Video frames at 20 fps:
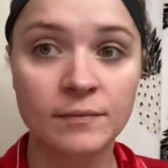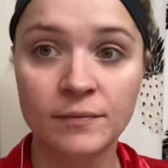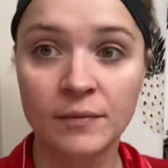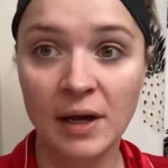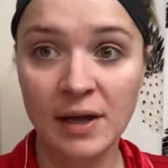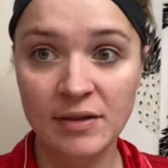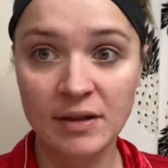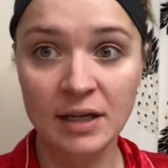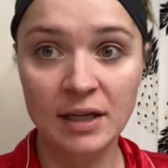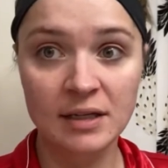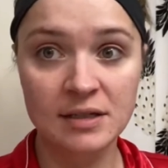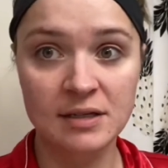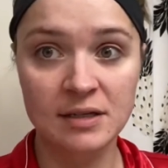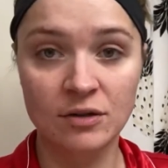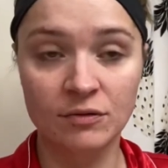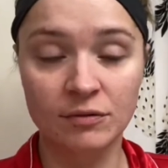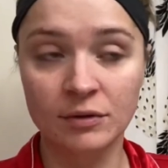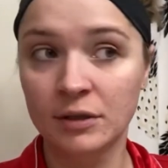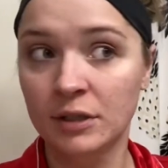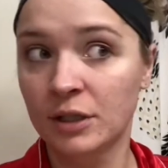I think it did a
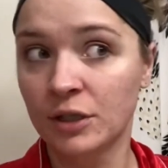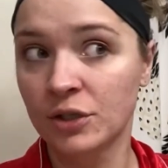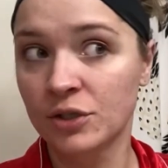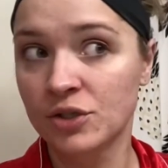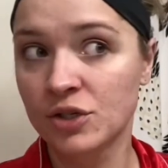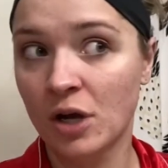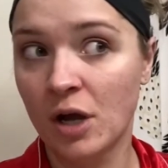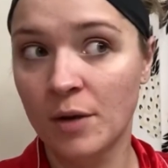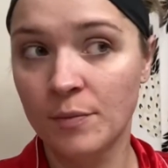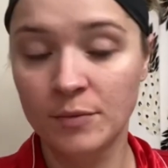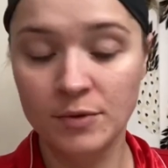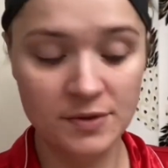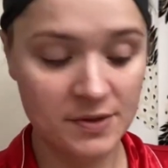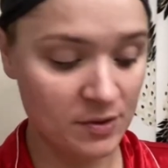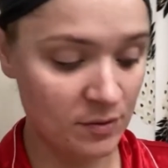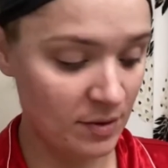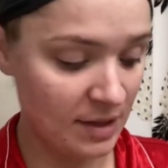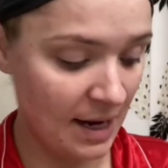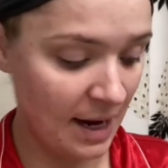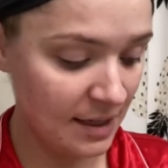really good job.
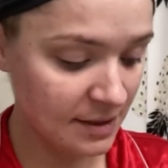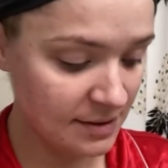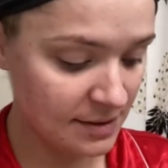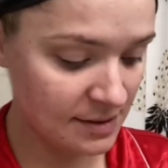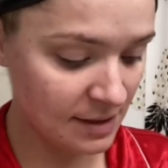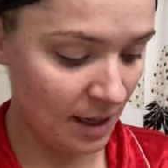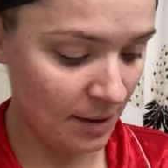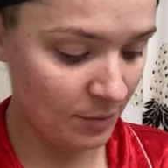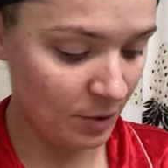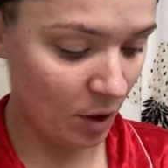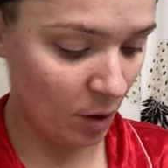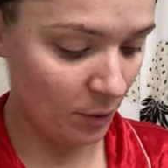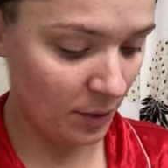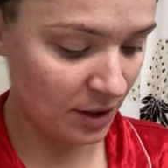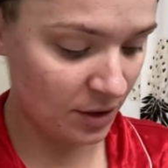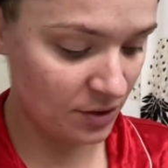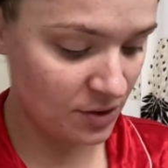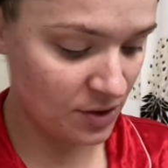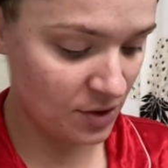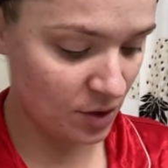So next I'm
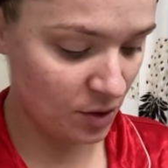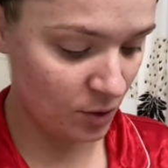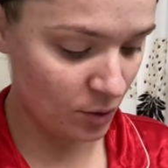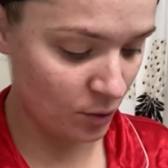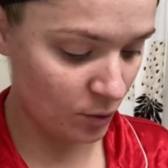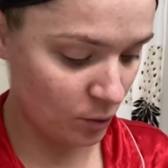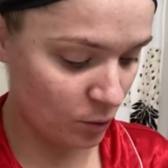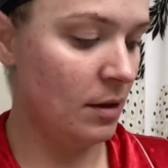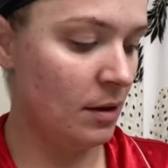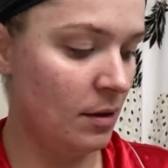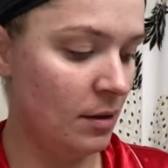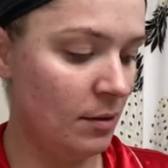going to